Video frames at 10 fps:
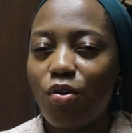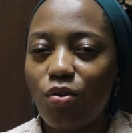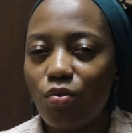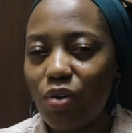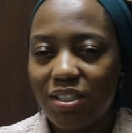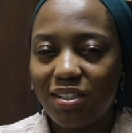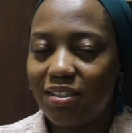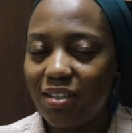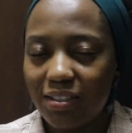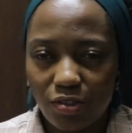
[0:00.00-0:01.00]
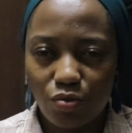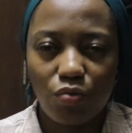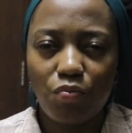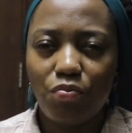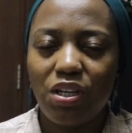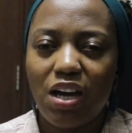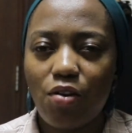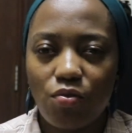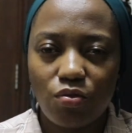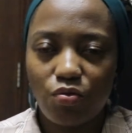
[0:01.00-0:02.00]
all what it takes to be
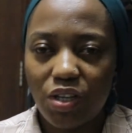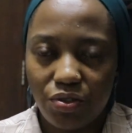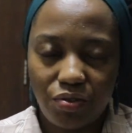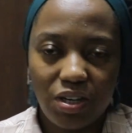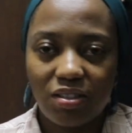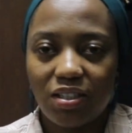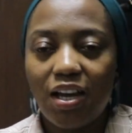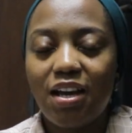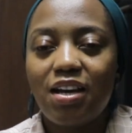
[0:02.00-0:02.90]
a good waitress,